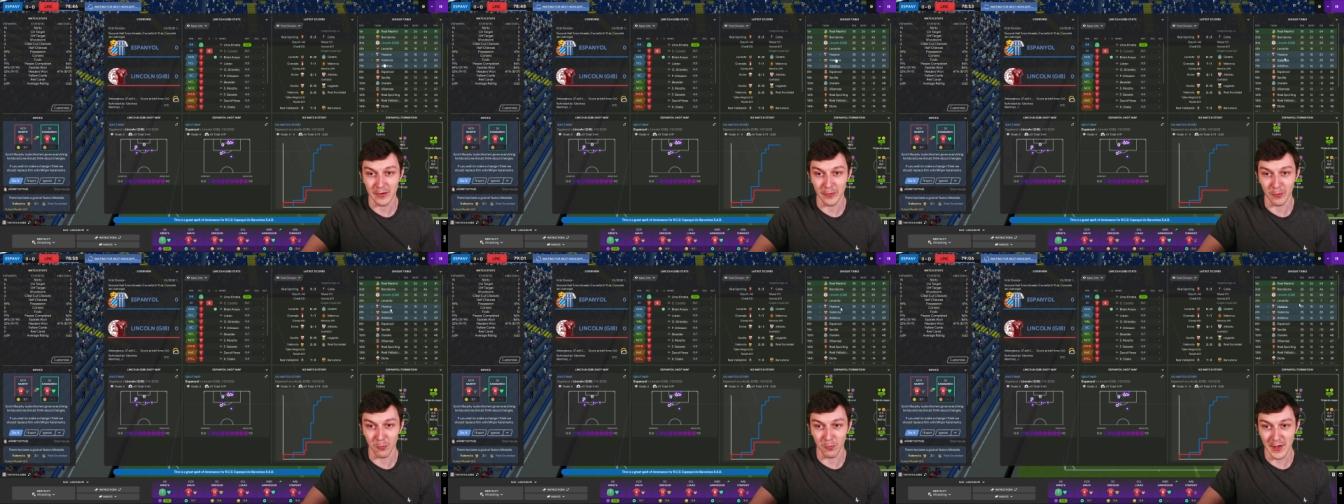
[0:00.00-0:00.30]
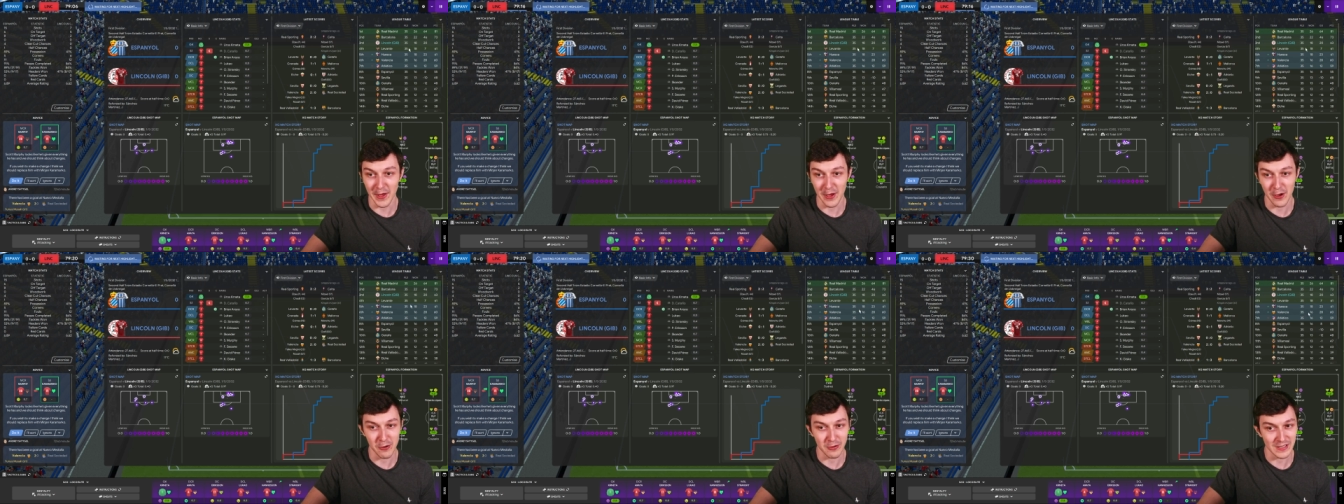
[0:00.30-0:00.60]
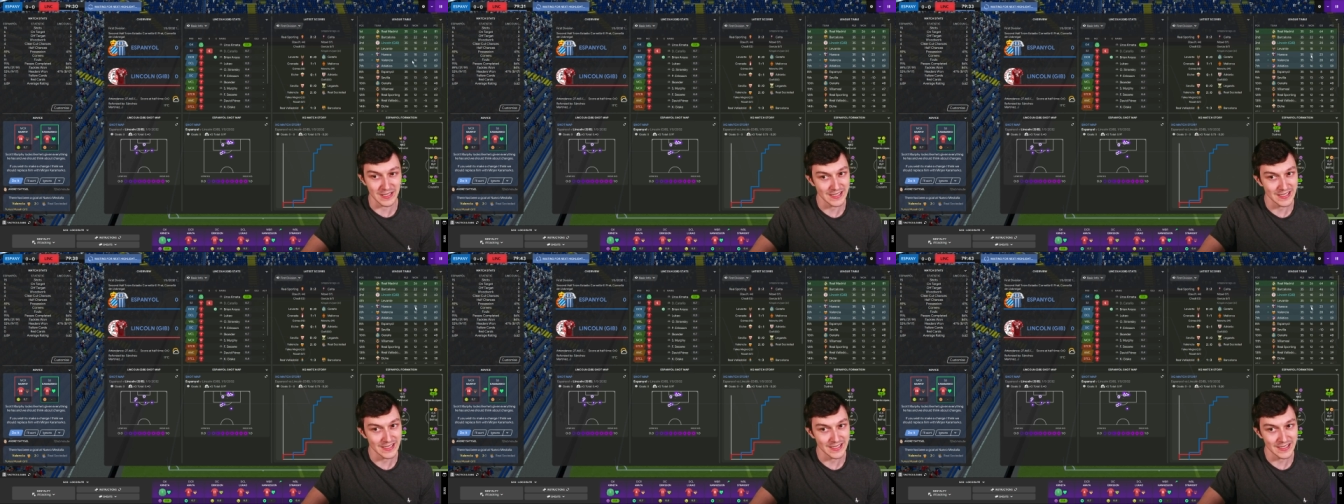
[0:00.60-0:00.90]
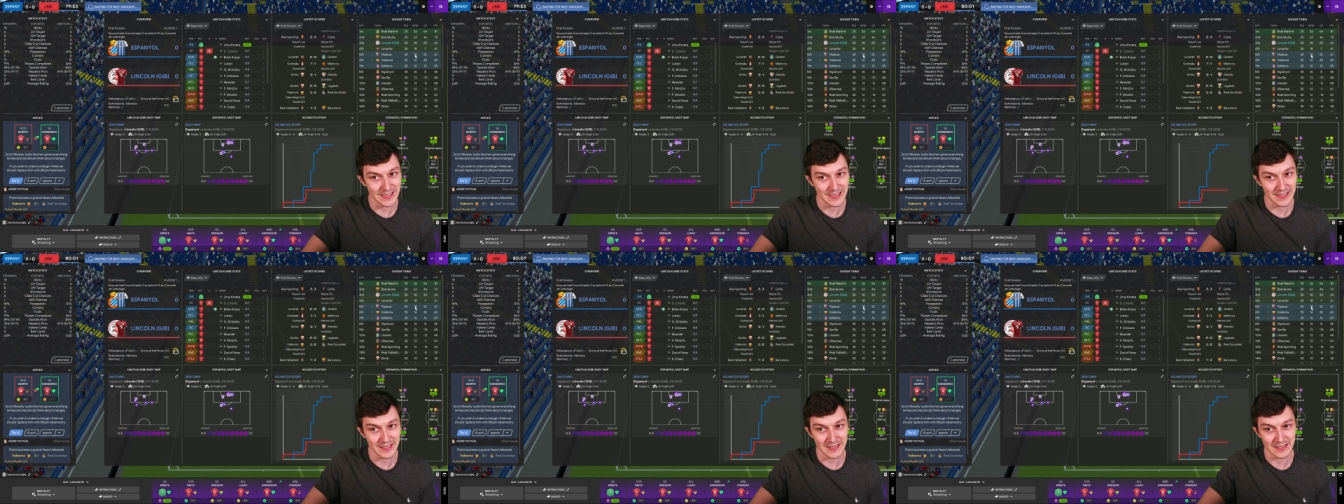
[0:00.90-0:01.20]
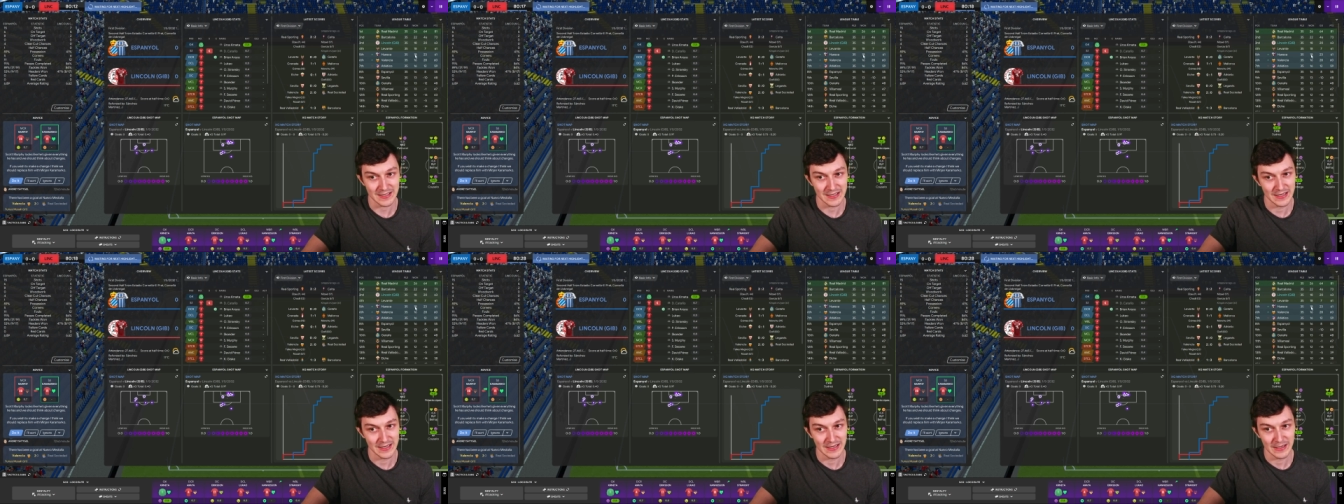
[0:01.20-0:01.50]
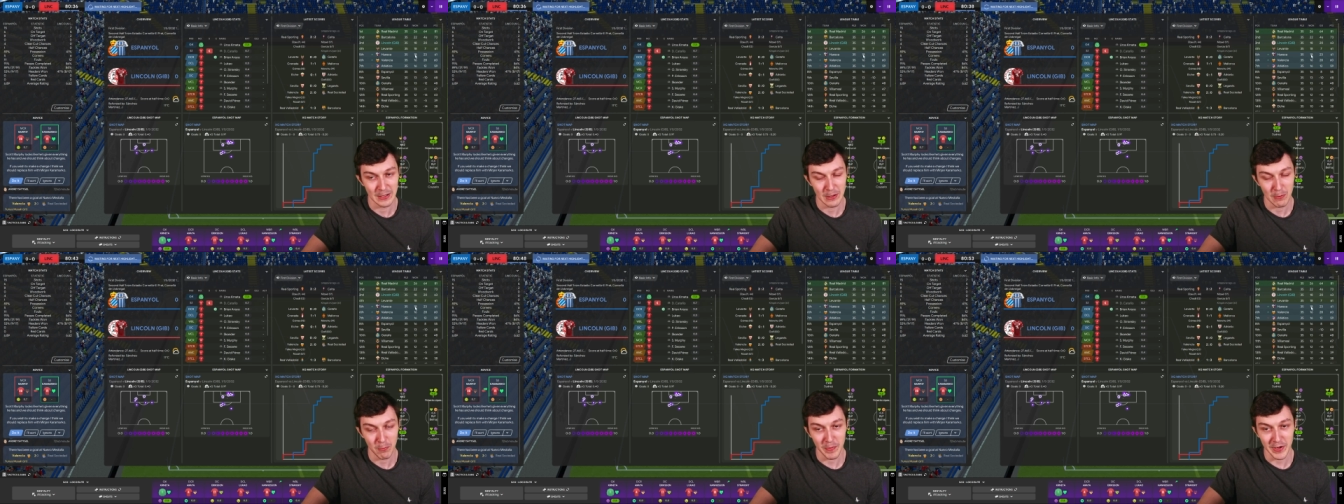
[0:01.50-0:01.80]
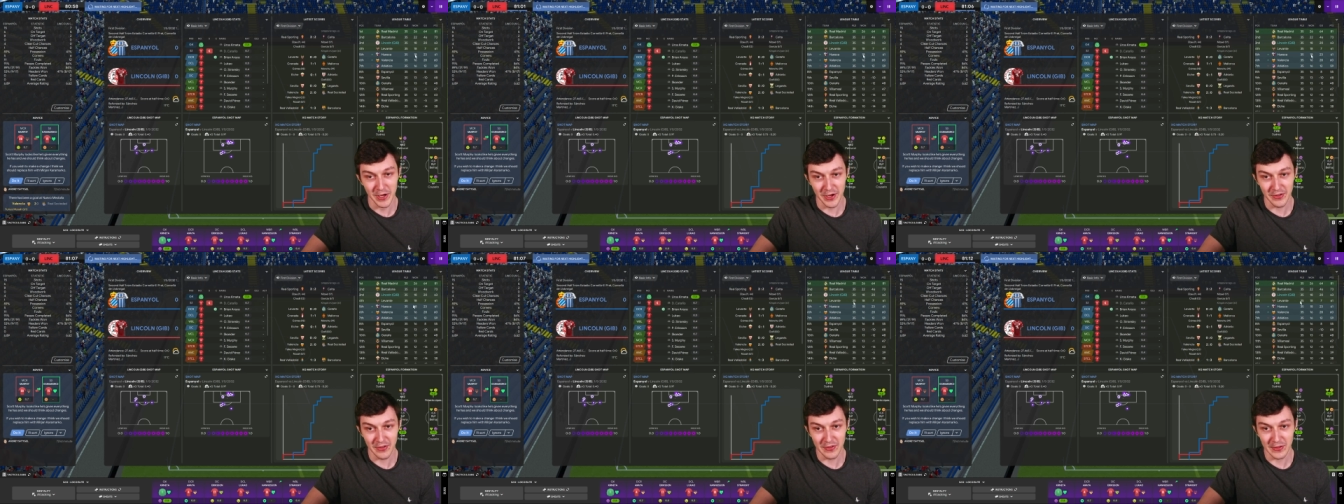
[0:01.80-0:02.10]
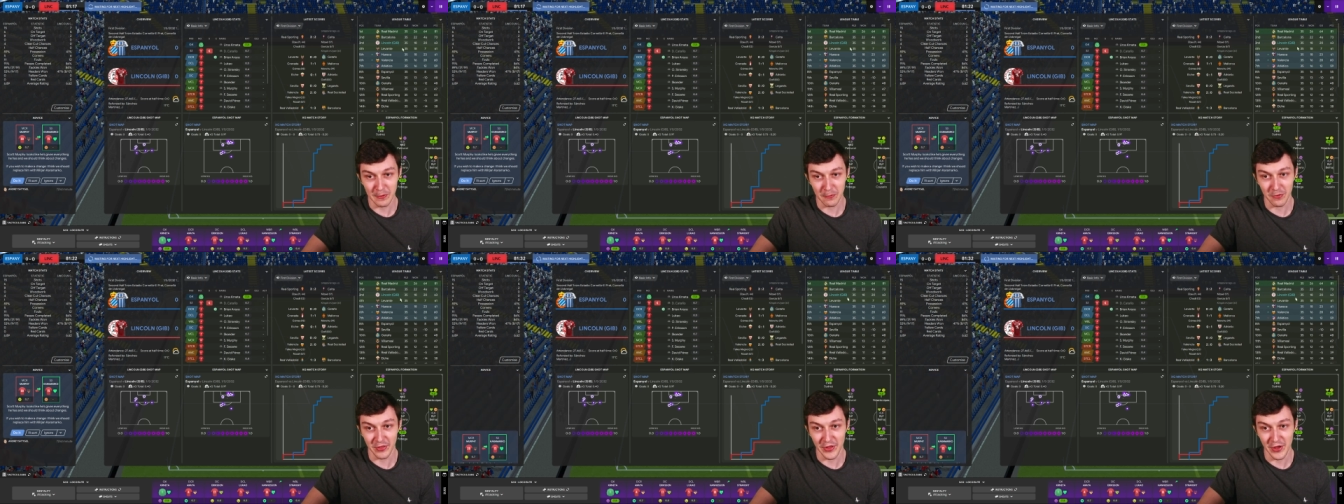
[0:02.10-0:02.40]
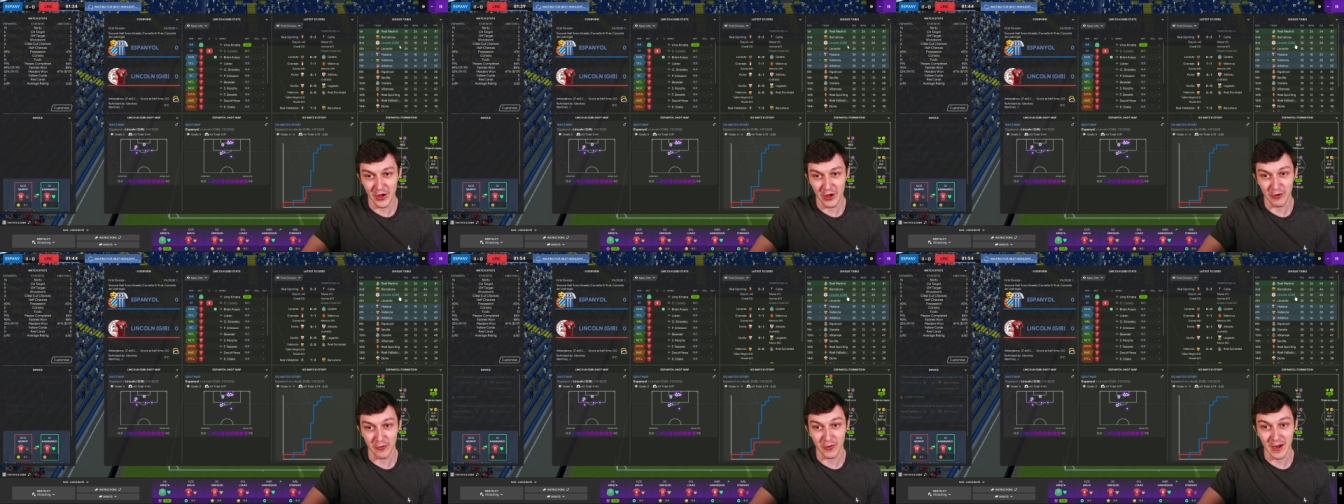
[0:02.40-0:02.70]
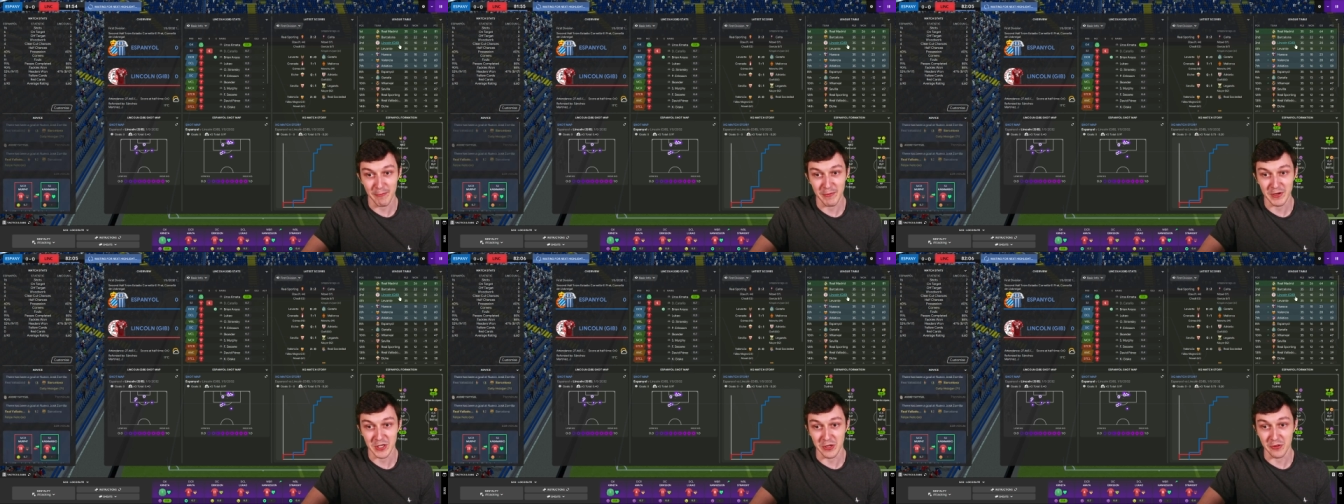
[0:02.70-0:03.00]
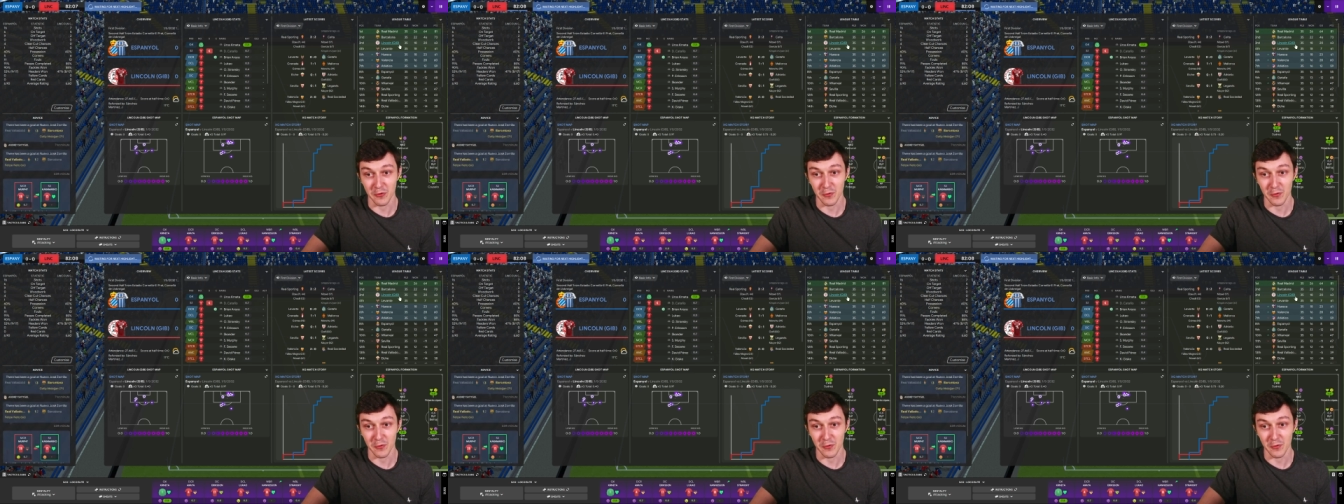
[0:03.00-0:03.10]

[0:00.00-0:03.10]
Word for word: Although we are still third, right, which is